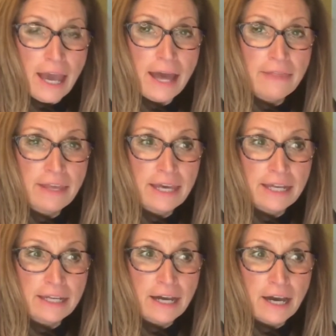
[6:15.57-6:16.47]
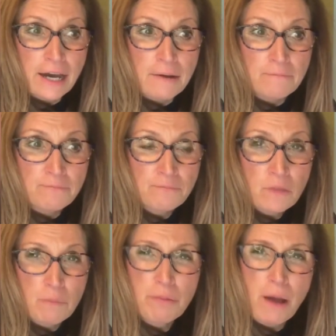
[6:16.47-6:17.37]
and then
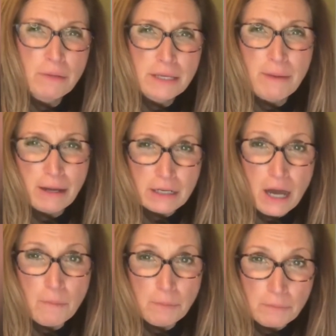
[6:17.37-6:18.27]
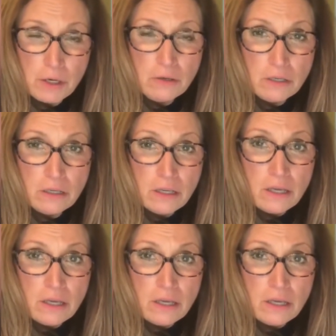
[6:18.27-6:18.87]
probably about a cup of milk.